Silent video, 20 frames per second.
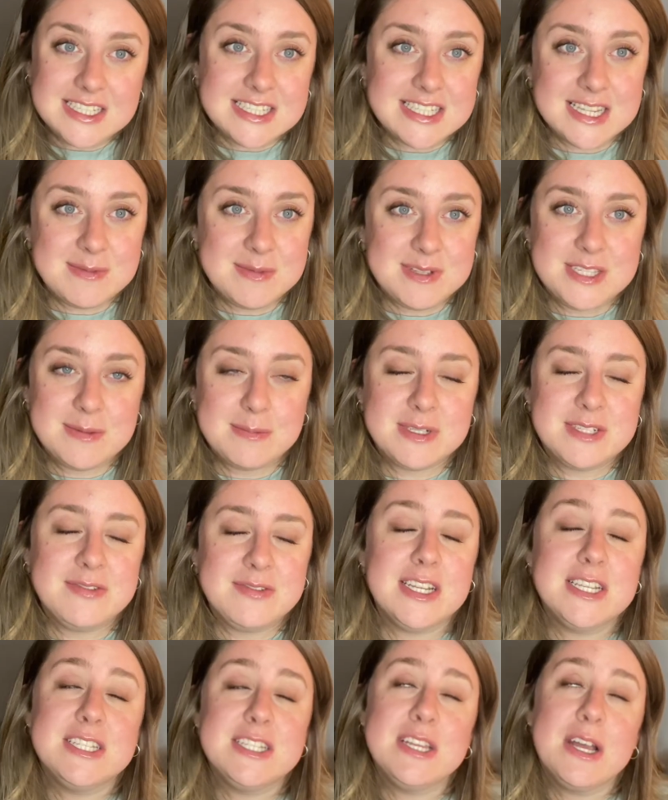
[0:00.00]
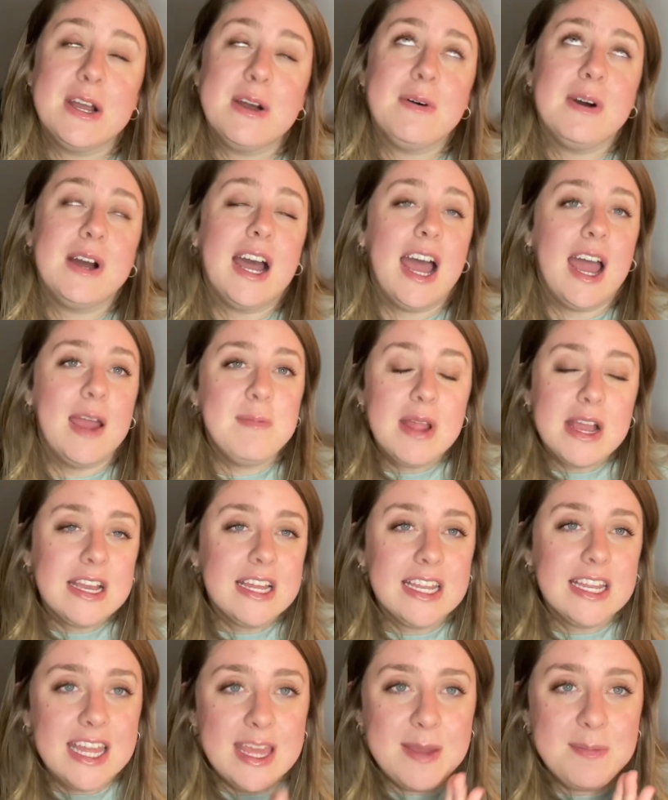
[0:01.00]
It's going to be so much fun. So I'm not going
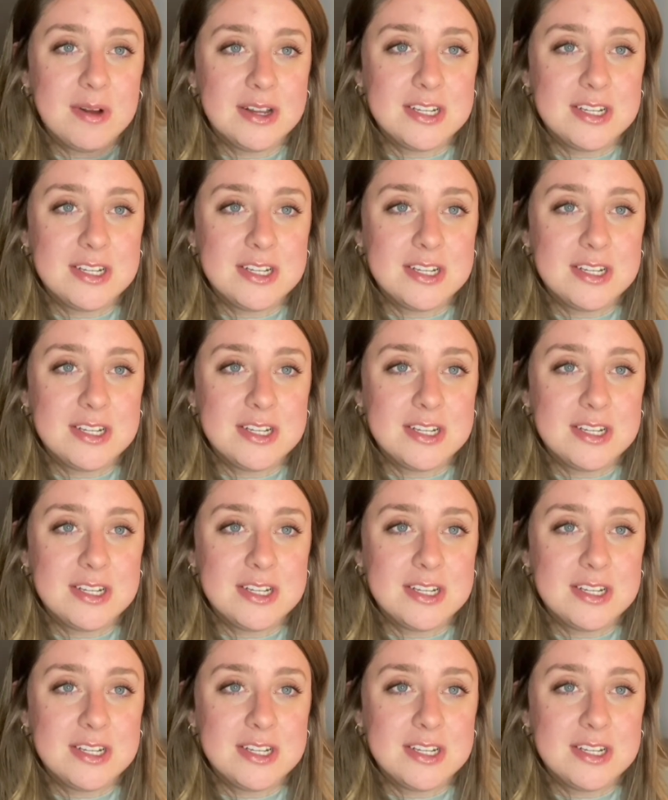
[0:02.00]
to keep on